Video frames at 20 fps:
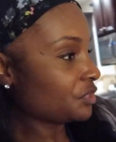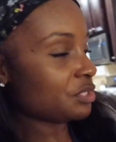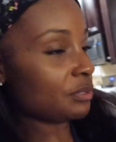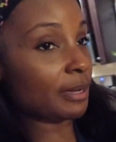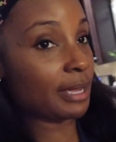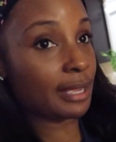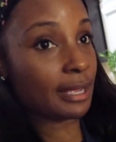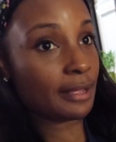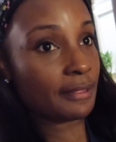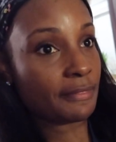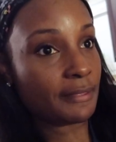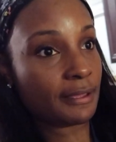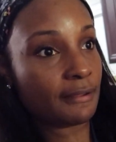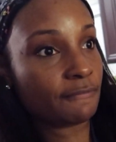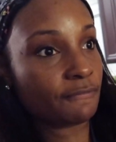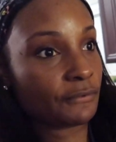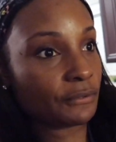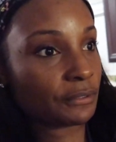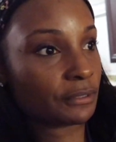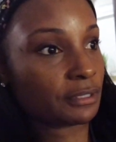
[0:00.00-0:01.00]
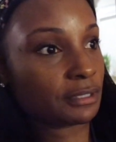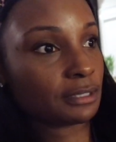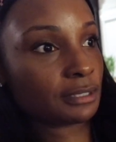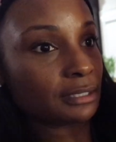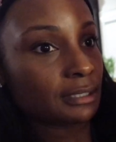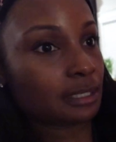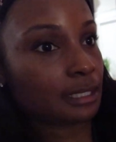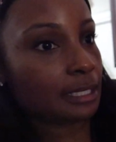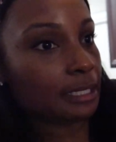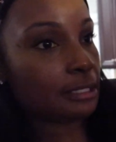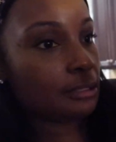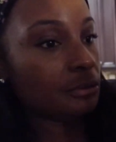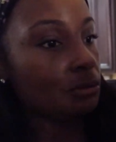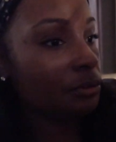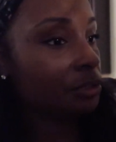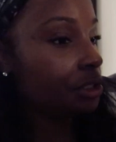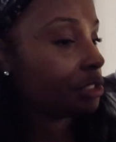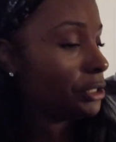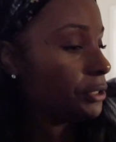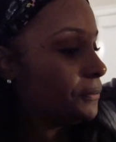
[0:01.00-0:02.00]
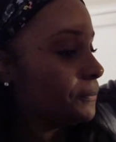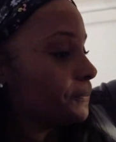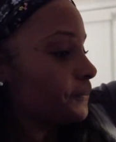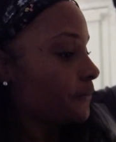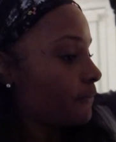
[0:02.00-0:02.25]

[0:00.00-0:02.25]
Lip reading: so I got that for the couch.